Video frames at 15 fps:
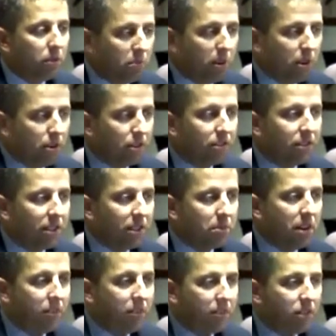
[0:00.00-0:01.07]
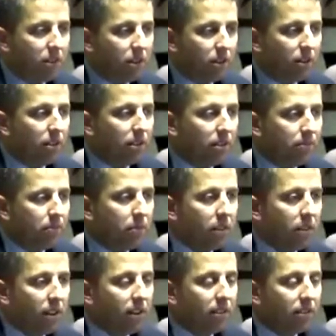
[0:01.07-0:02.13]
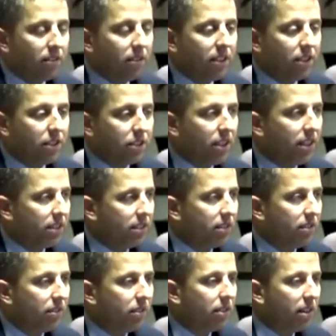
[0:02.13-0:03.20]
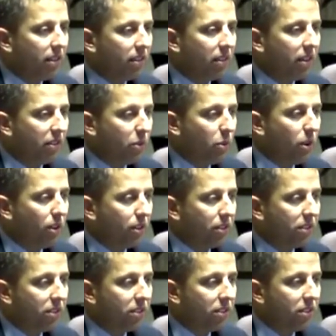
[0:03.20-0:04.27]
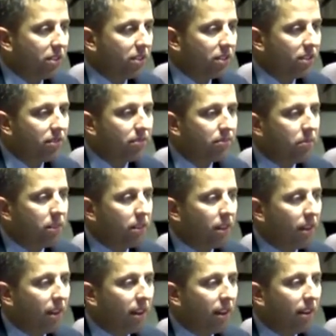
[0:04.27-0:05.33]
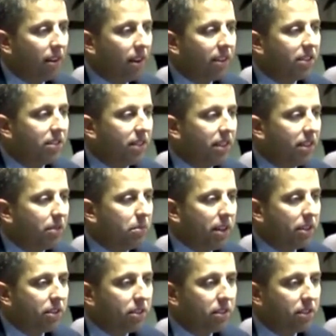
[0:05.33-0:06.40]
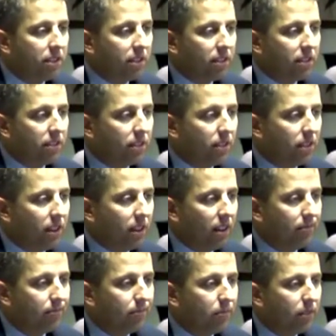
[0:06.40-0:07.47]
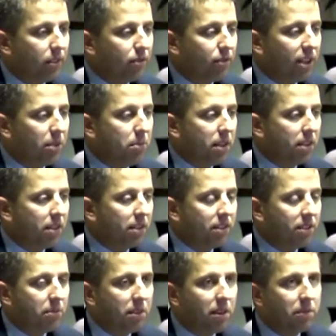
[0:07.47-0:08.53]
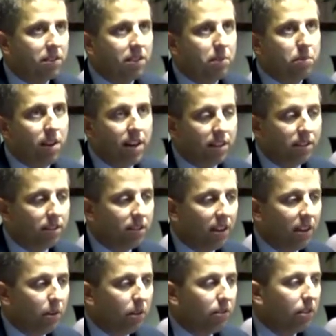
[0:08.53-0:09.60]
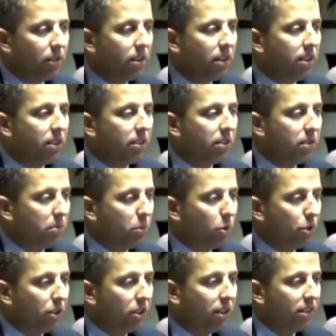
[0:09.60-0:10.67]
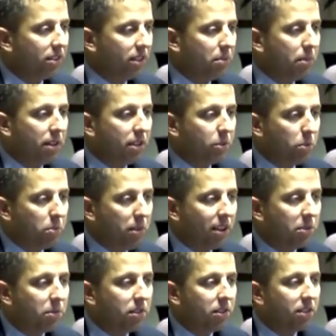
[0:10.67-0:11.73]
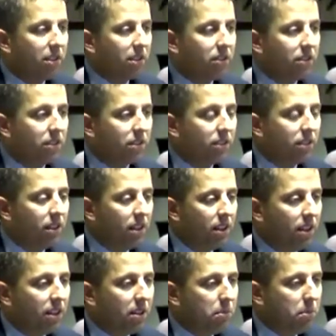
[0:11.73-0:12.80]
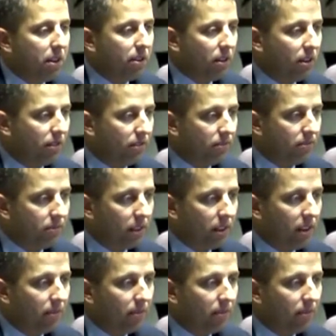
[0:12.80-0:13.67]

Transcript: the better the cleaning methods are, the less chance of acquiring disease. Isolating patients is recommended. Sometimes it's impractical. However, the more you can isolate a patient with possible C. difficile, the better off